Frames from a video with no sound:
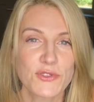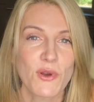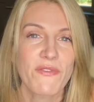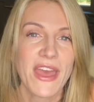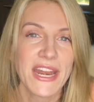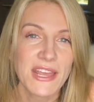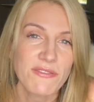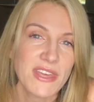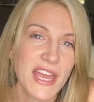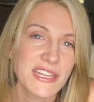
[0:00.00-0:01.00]
so if any
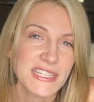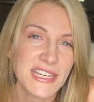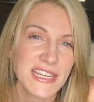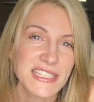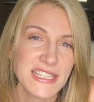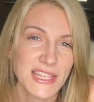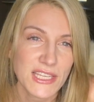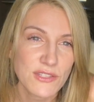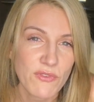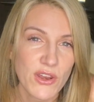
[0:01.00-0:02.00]
of the ideas in
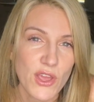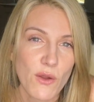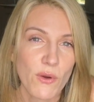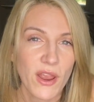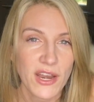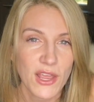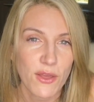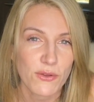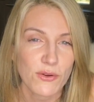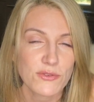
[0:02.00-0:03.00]
this video or any
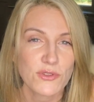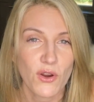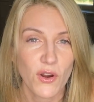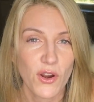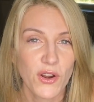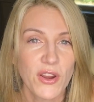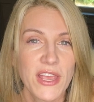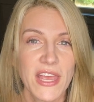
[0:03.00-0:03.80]
others are